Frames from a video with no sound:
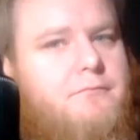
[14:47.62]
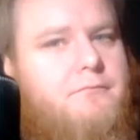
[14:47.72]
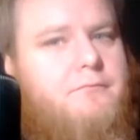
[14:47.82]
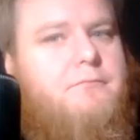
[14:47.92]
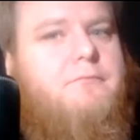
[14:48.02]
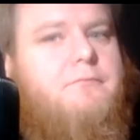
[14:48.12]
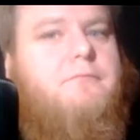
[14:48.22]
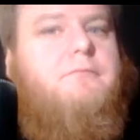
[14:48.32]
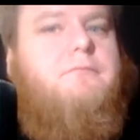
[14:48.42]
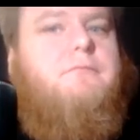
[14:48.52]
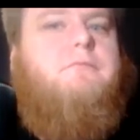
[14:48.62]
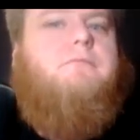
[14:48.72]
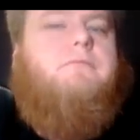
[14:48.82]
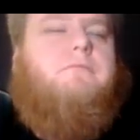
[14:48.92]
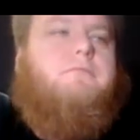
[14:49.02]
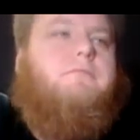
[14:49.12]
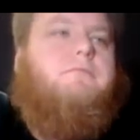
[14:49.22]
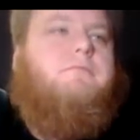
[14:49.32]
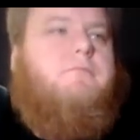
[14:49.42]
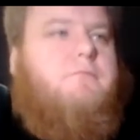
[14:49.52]

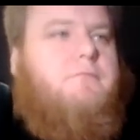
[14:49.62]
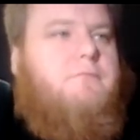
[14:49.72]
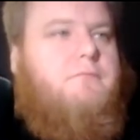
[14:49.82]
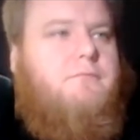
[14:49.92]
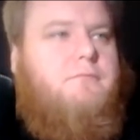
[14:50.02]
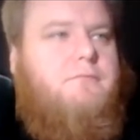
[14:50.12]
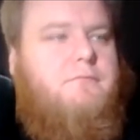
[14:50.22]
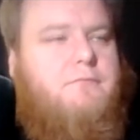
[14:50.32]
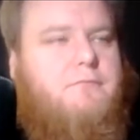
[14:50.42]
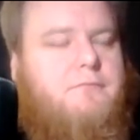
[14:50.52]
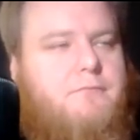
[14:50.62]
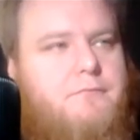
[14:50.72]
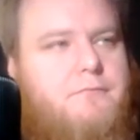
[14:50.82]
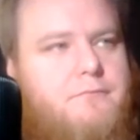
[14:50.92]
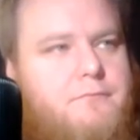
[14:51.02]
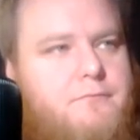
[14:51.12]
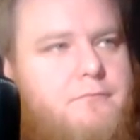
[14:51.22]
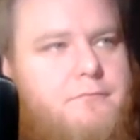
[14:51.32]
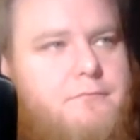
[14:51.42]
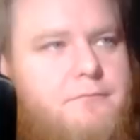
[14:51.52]

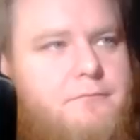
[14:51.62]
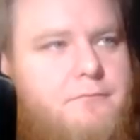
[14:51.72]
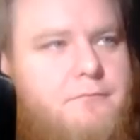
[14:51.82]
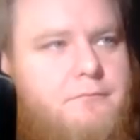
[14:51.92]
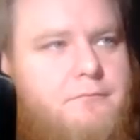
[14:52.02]
(silent)